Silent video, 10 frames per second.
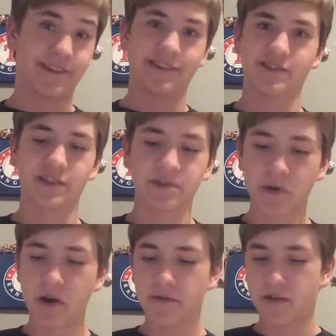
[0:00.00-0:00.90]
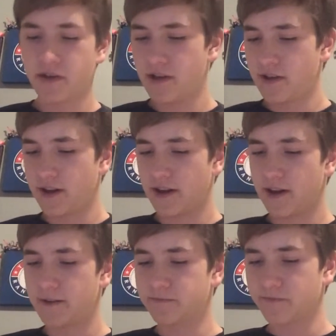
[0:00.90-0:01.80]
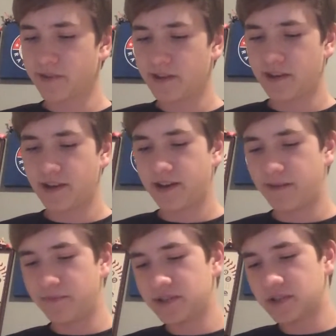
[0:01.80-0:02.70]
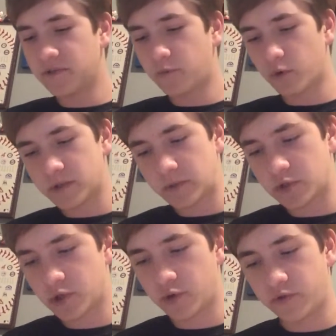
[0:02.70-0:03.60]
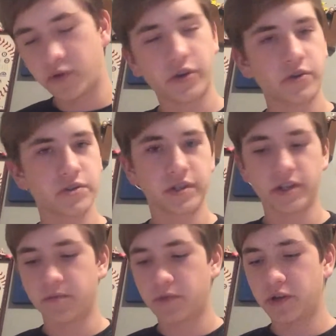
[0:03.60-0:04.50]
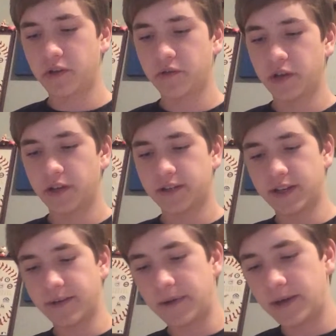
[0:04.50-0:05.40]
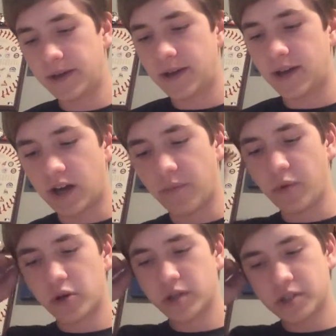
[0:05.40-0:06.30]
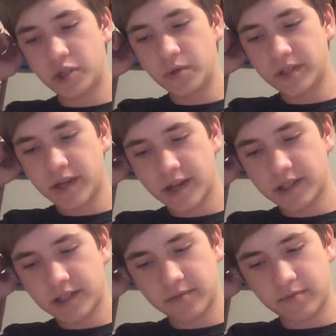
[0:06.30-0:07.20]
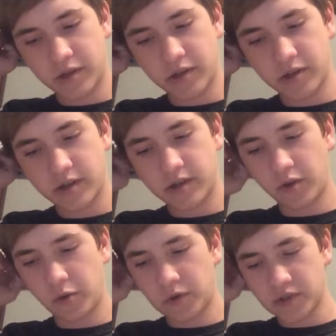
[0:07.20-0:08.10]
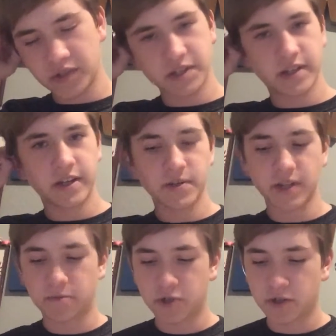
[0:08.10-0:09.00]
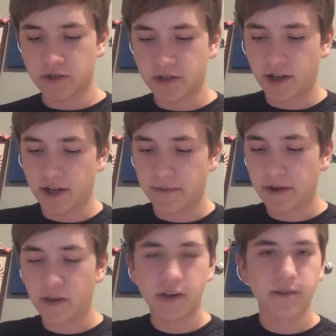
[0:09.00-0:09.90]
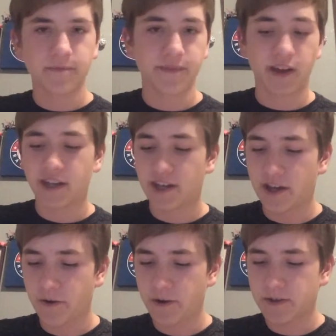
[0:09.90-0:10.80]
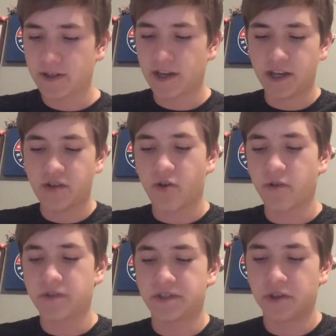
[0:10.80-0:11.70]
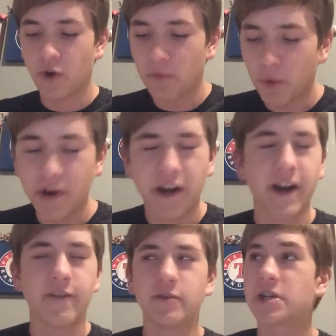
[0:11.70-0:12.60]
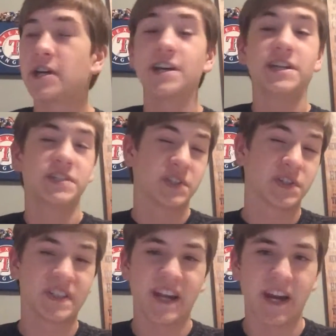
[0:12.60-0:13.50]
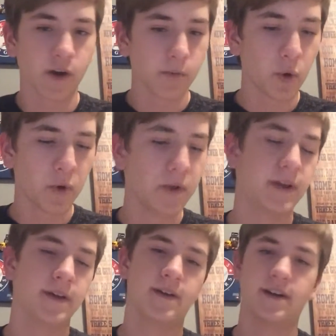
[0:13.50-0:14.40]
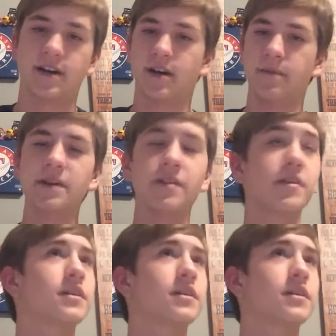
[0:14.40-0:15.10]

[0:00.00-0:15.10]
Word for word: that's just Bryant. Um, and Beasley, four receptions, 33 yards. Again, a pretty good game. Um, Lawrence, two sacks, pretty good. Lewis, interception. Um, Elliott, nine carries, eight yards, 0.9 average. He just looked terrible. Um, he didn't